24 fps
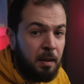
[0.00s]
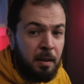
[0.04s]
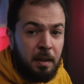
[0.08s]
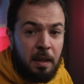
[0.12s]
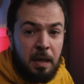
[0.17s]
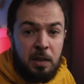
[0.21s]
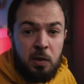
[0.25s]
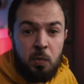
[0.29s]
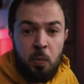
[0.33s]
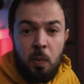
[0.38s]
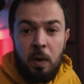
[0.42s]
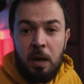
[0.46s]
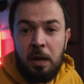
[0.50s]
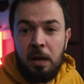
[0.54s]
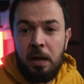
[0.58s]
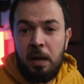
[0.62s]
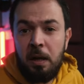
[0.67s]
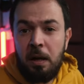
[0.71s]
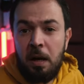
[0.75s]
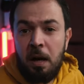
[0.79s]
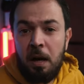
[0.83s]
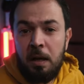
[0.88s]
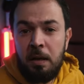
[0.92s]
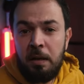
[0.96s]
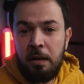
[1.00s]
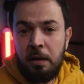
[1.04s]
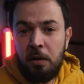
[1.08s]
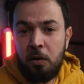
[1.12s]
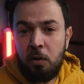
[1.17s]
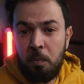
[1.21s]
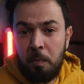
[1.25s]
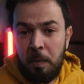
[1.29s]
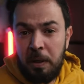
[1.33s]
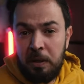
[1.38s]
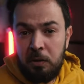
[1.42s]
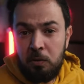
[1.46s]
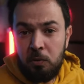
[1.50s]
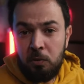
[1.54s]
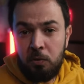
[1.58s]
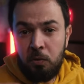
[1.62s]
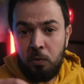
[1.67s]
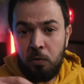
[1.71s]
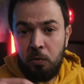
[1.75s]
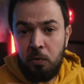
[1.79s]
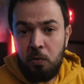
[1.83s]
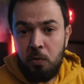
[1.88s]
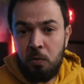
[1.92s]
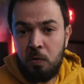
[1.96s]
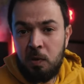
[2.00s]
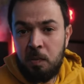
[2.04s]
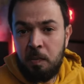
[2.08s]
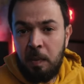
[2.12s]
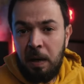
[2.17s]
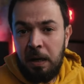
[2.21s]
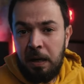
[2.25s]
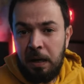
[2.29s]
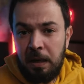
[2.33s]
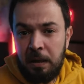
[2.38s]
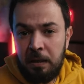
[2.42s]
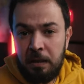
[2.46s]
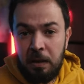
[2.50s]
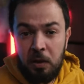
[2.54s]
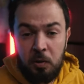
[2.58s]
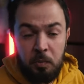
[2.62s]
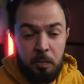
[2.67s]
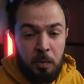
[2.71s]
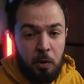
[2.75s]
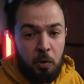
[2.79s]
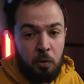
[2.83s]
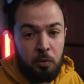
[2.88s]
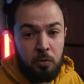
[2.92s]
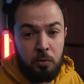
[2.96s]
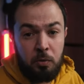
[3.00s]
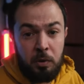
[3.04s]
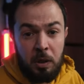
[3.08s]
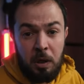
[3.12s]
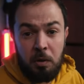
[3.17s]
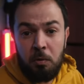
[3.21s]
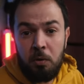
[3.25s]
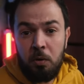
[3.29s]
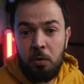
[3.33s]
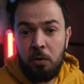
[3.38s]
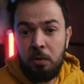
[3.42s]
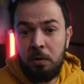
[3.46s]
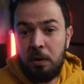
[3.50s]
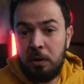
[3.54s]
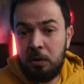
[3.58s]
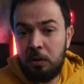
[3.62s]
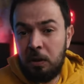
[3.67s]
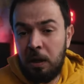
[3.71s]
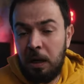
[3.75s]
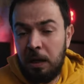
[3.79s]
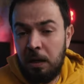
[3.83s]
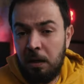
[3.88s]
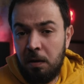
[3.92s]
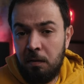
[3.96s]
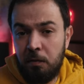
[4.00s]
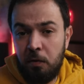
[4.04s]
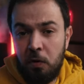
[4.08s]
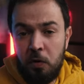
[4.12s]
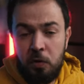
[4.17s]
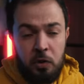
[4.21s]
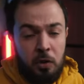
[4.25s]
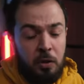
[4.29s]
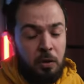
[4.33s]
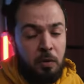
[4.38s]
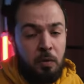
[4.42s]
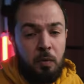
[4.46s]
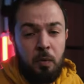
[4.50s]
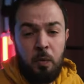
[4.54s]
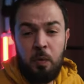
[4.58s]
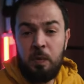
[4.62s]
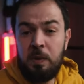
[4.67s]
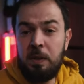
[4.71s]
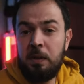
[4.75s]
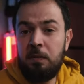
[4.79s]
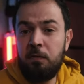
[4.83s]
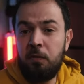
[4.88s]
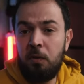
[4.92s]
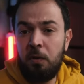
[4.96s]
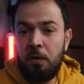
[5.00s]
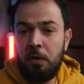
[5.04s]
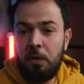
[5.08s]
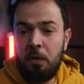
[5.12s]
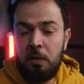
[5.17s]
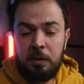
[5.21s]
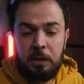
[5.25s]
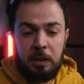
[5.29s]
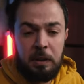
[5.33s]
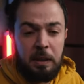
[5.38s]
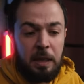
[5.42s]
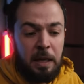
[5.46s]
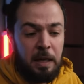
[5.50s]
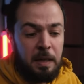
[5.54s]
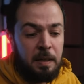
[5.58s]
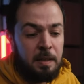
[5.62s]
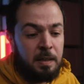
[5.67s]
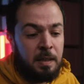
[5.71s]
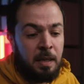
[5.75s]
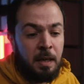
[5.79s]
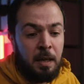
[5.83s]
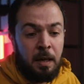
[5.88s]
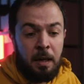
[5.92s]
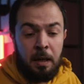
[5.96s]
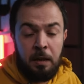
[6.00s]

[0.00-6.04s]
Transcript: That's why I highly recommend you to use my link down below to download the trial version, to use it for 30 days,